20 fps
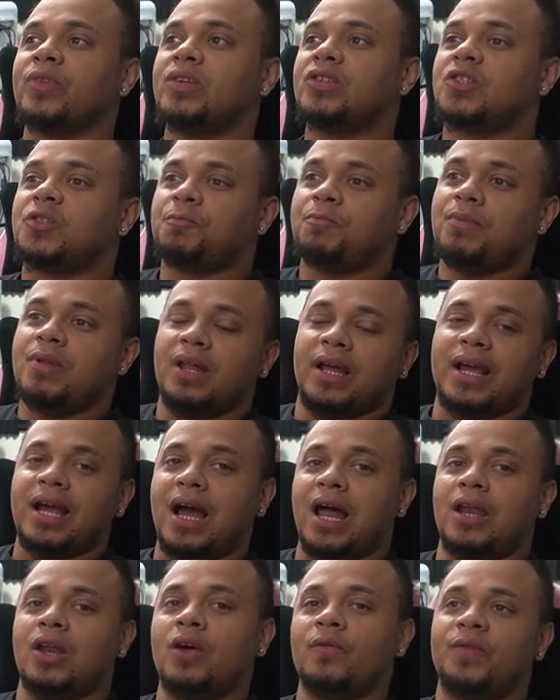Just, like,
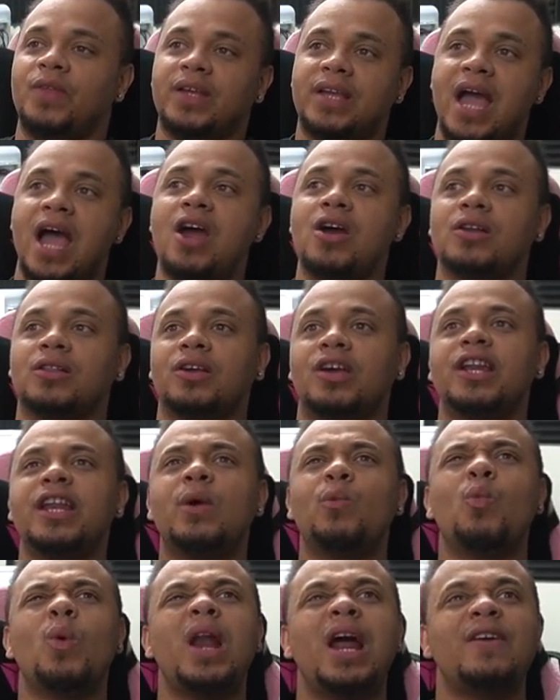I love the character. And
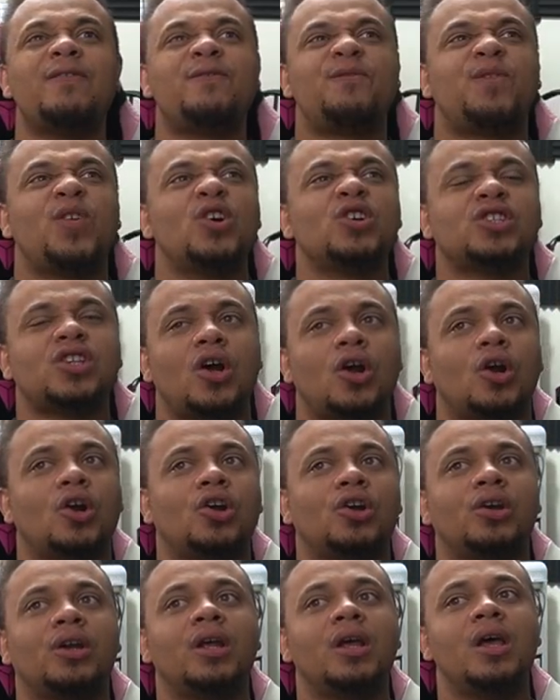then when I first
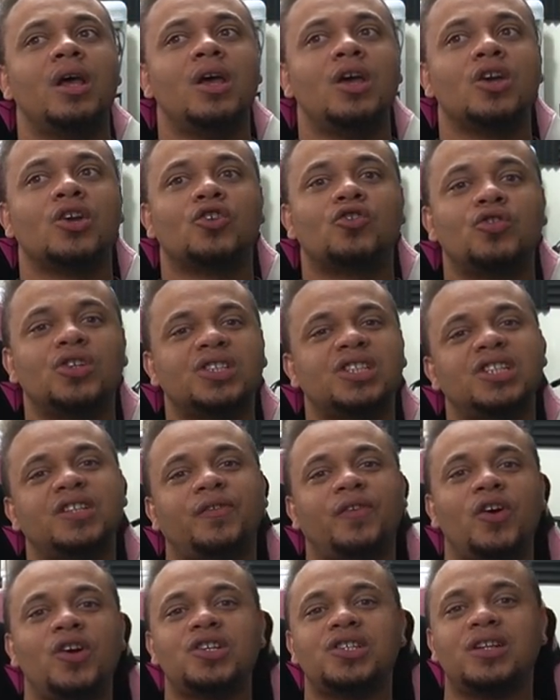heard Chris's
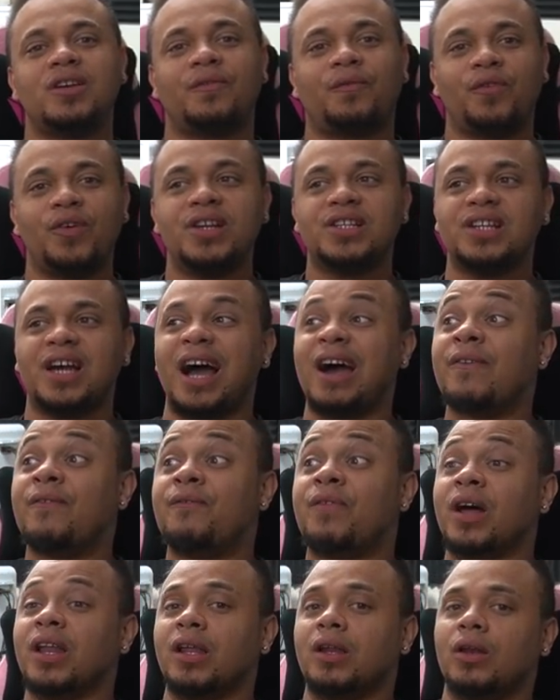version of Frieza, I
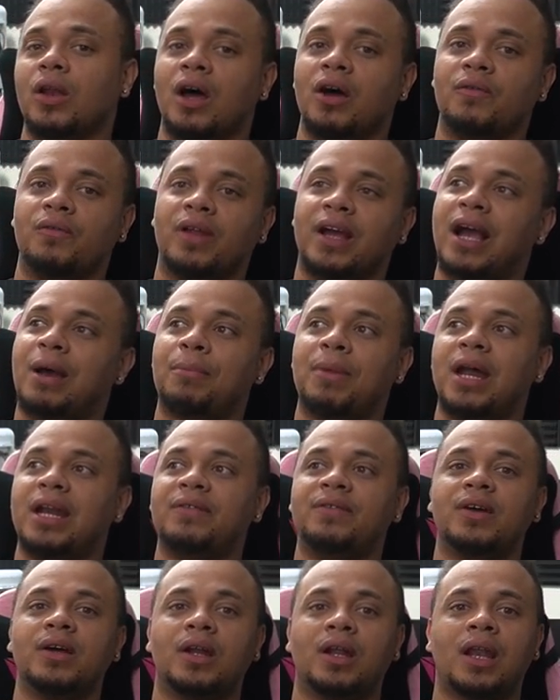fell in love. Like, I'm not
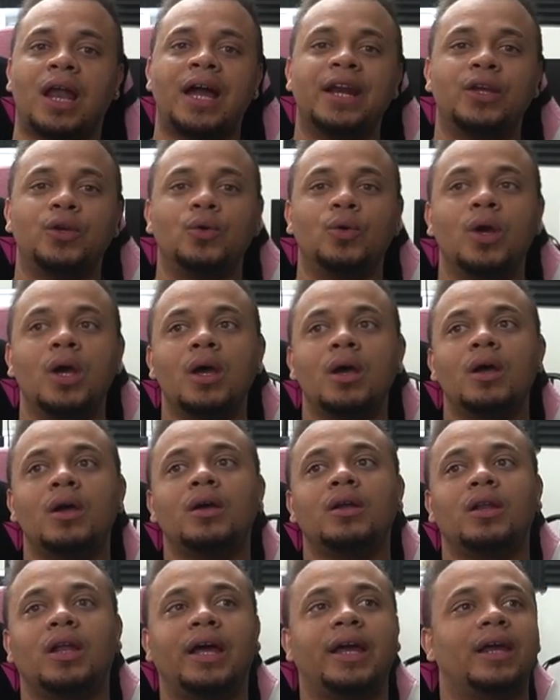even going to lie to you.
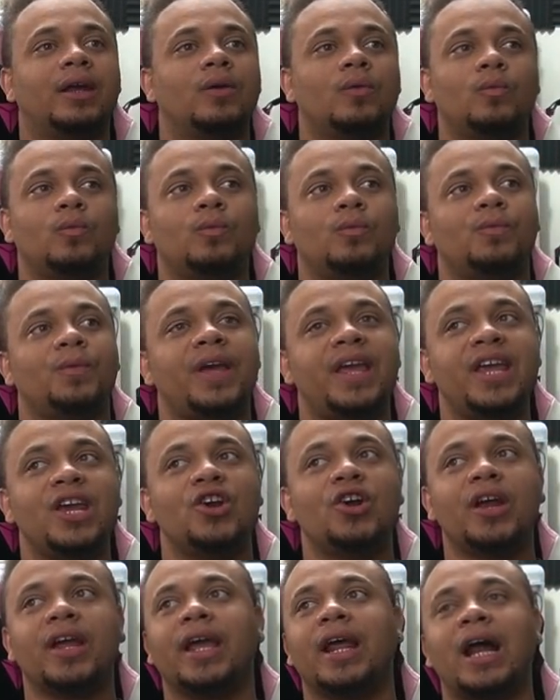Like,
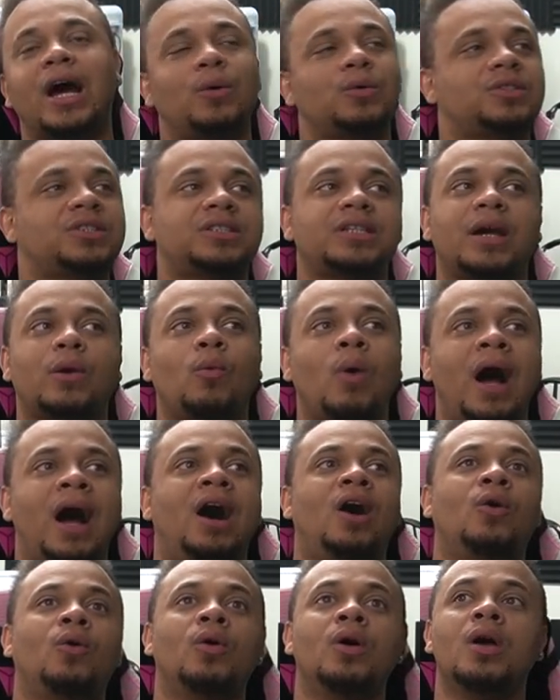hearing it, I was just like,
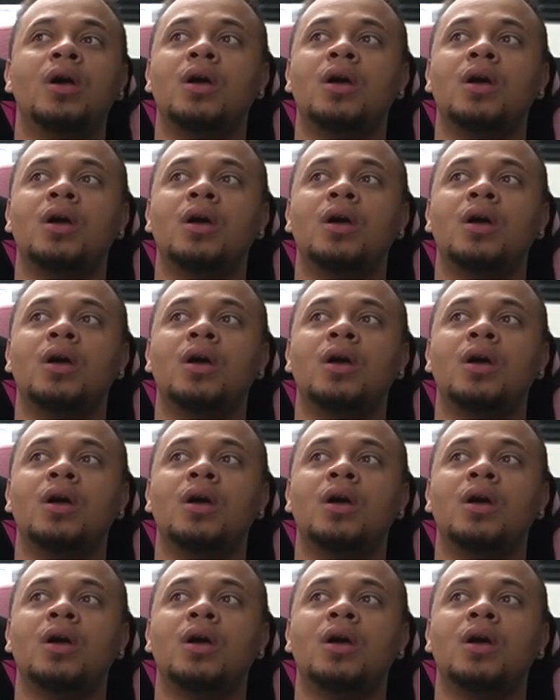wow.